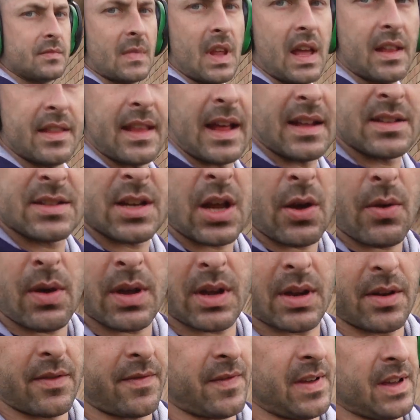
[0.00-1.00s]
and that's how
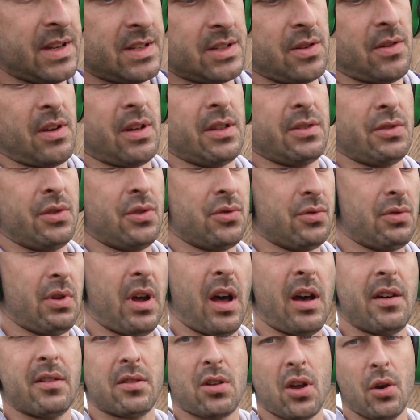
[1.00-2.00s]
I'm gonna fix it.
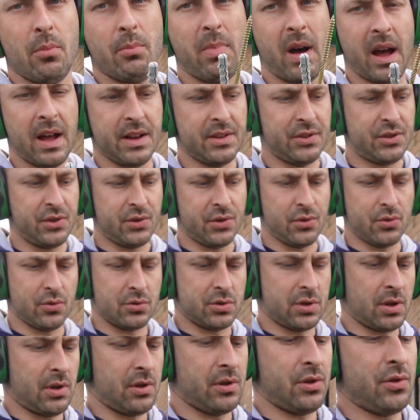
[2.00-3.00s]
I'll combine two,
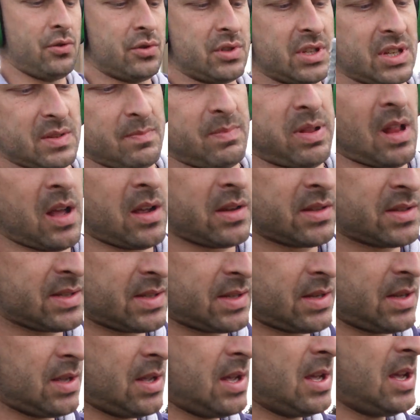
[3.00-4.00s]
so I'll use these
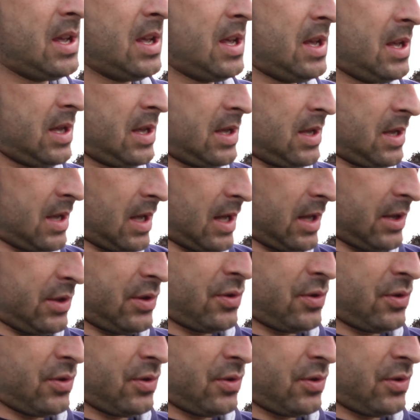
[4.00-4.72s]
plugs. I'll